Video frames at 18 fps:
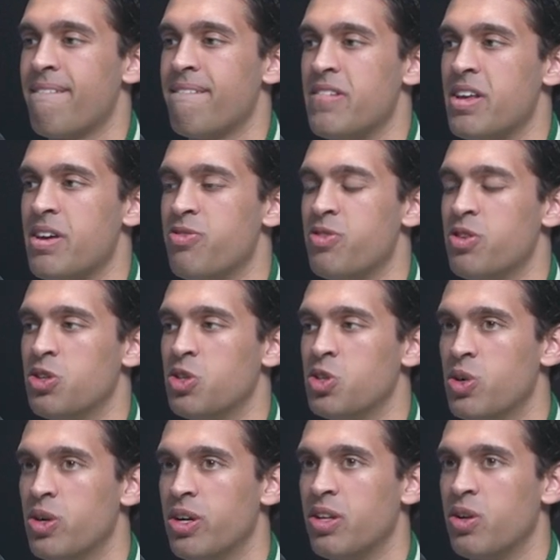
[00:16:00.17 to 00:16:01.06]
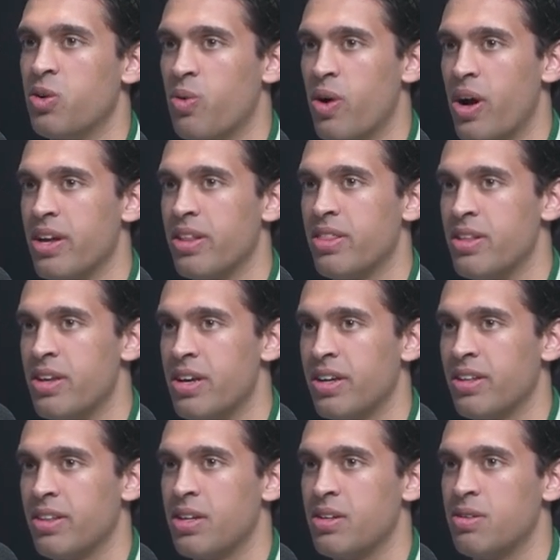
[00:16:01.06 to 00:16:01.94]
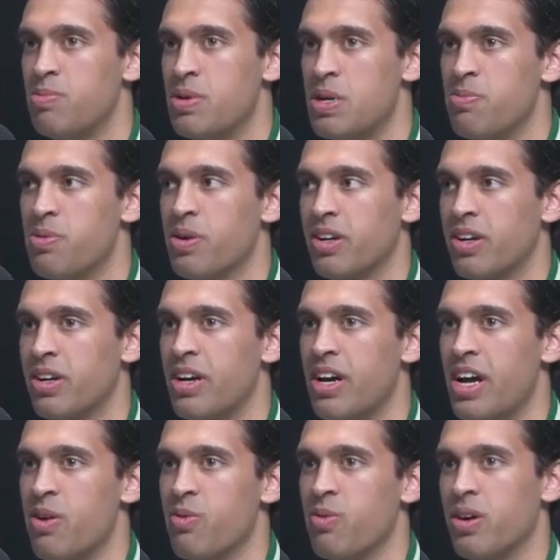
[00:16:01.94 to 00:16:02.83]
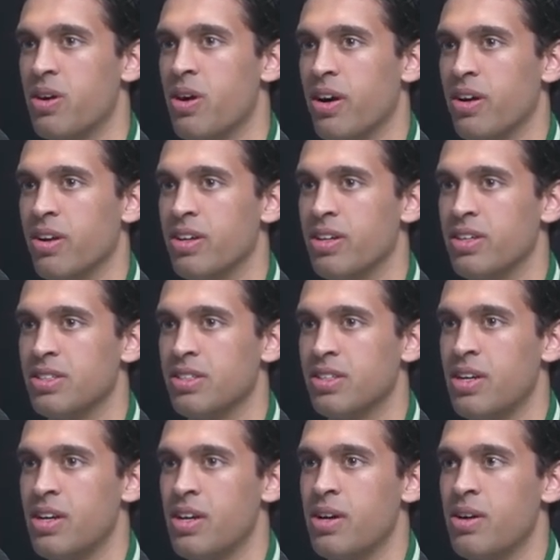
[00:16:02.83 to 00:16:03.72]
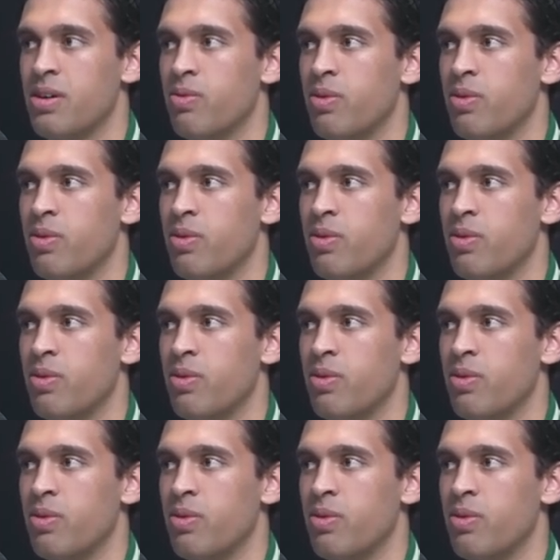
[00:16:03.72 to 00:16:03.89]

if you're doing the right thing, then people are gonna hate regardless. Yep. Yeah.